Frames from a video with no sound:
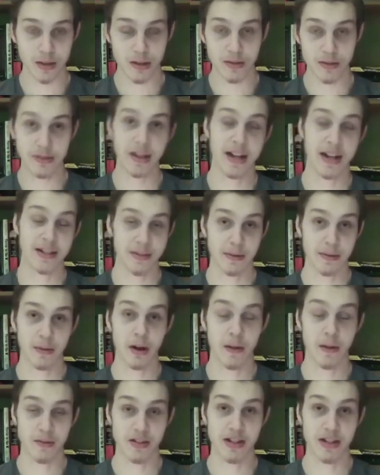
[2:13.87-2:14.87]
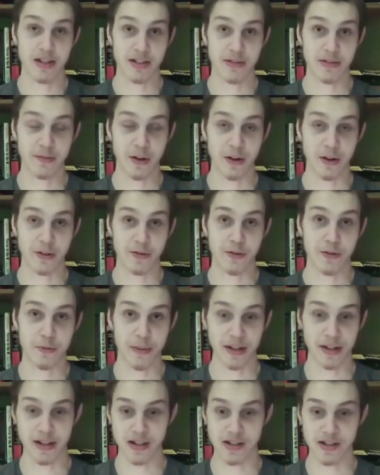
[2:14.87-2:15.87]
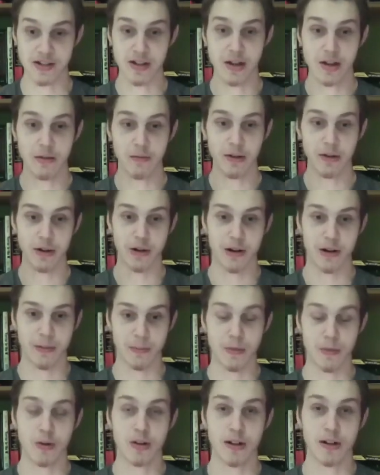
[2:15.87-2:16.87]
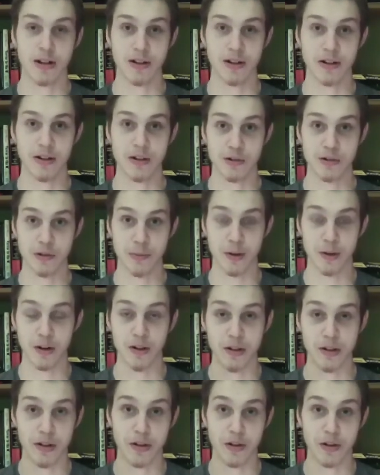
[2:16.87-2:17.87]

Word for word: that's obviously is very true because when you're a porn consumer,